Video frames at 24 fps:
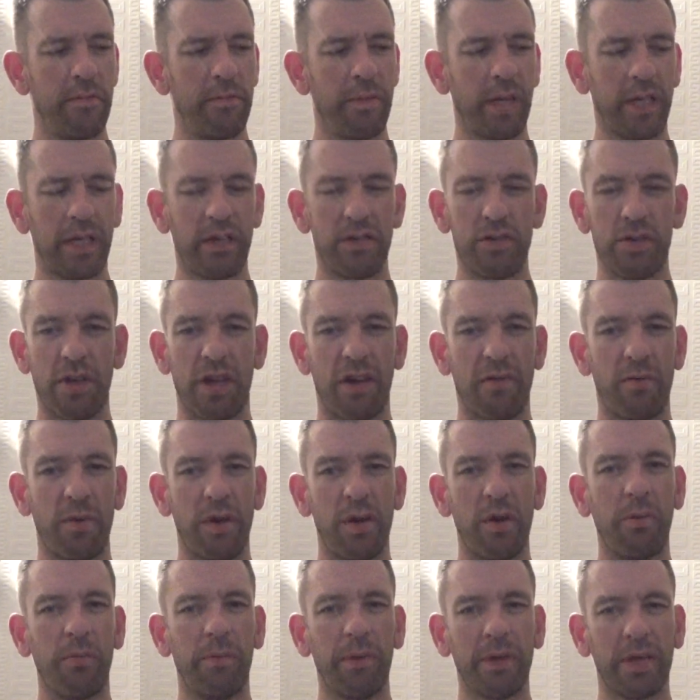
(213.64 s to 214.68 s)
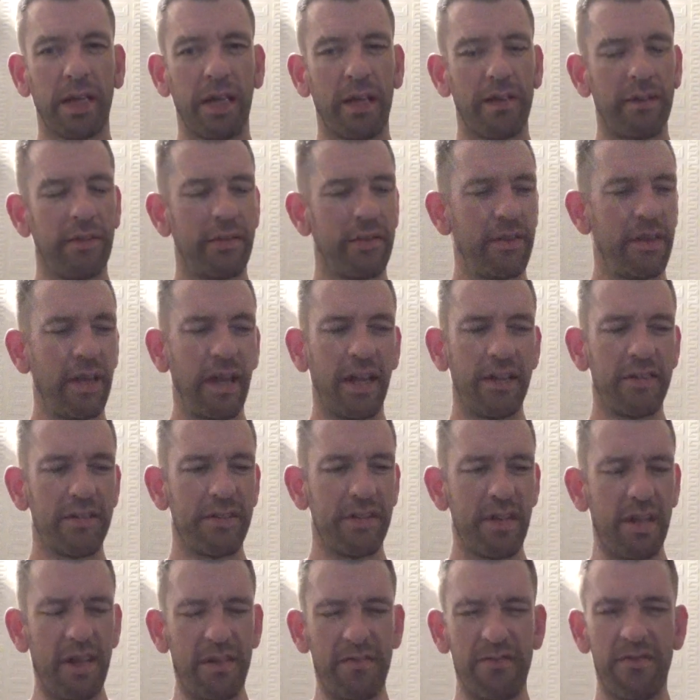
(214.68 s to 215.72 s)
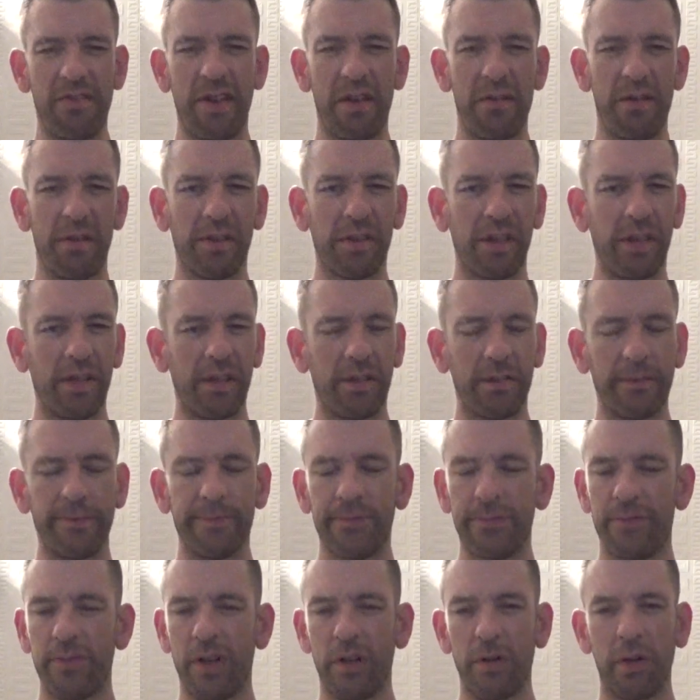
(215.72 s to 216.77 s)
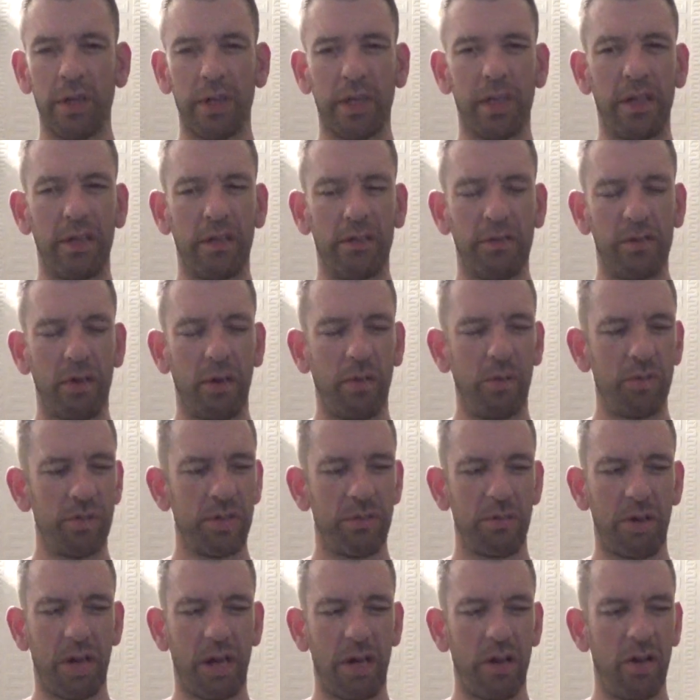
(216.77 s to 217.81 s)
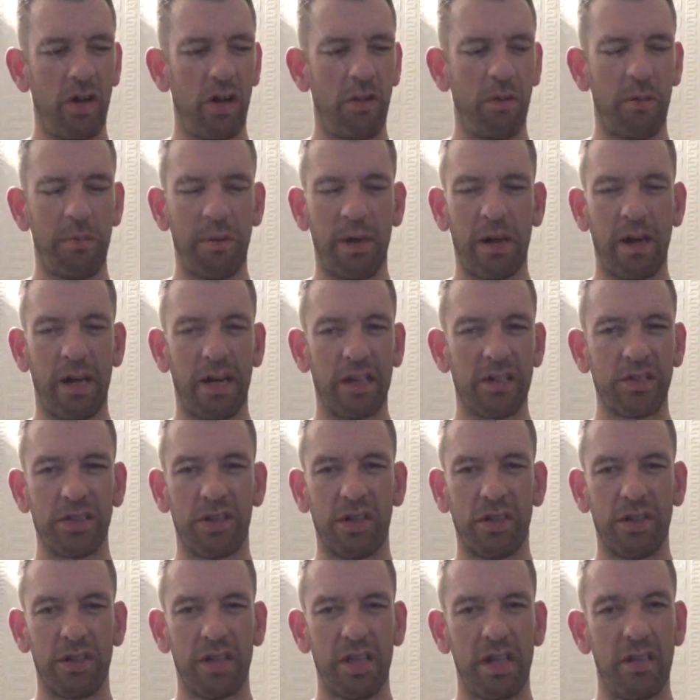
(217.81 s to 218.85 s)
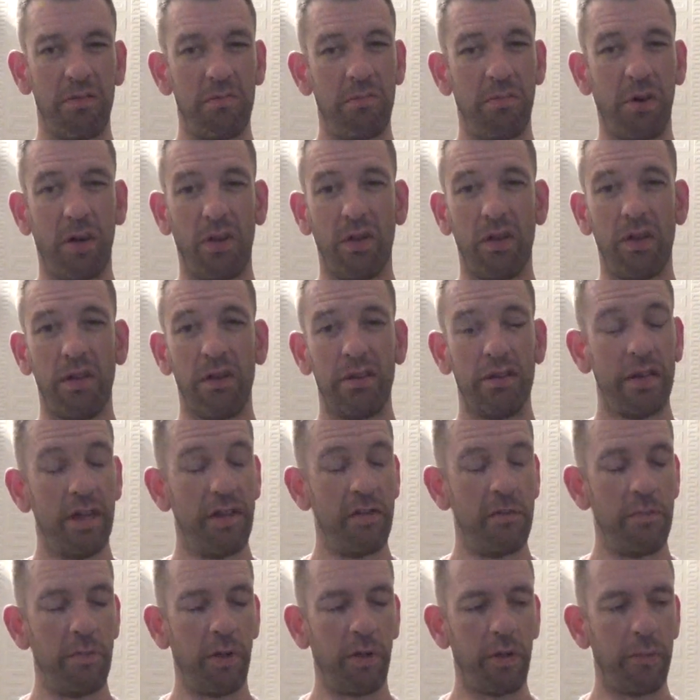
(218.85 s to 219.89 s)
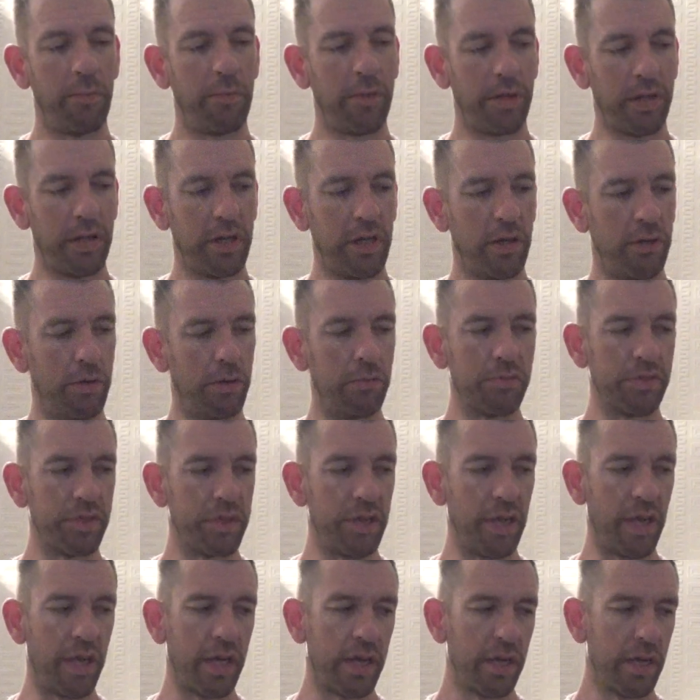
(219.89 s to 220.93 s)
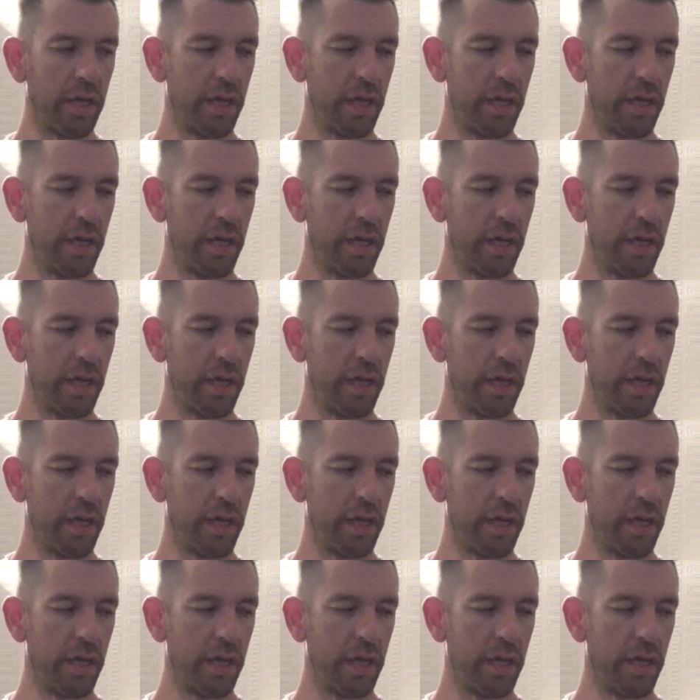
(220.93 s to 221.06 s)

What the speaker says: Megadrive. Went up again there today. Very little note to write home about at all. Didn't bother picking it up today.